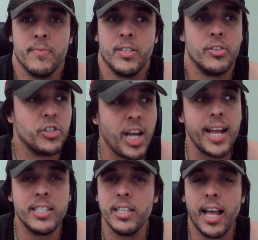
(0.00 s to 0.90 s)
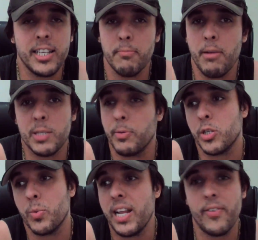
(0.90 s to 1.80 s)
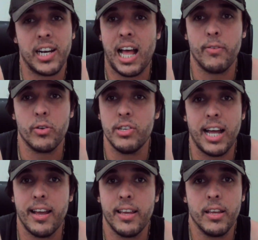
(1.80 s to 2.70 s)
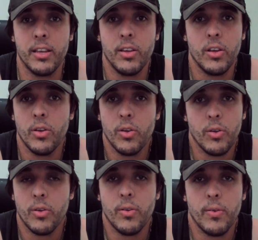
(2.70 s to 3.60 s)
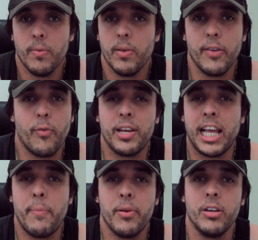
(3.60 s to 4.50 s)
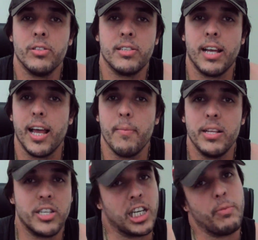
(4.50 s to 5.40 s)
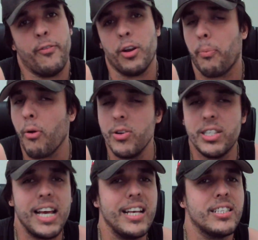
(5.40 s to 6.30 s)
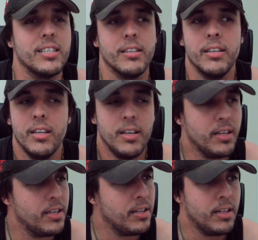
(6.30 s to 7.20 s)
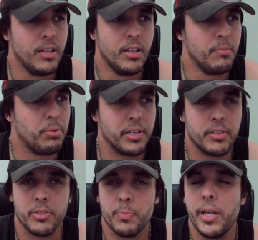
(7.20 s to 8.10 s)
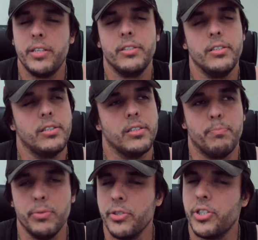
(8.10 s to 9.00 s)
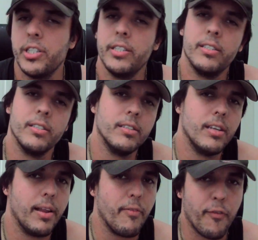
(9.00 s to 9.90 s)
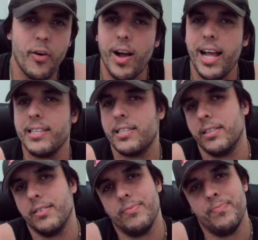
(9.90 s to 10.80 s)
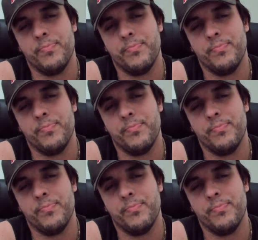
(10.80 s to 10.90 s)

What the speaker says: So changing the day is a must because we're never going to have a good day if we keep it on the same. It's just going to be full of protests and political speeches and bullshit and fights, and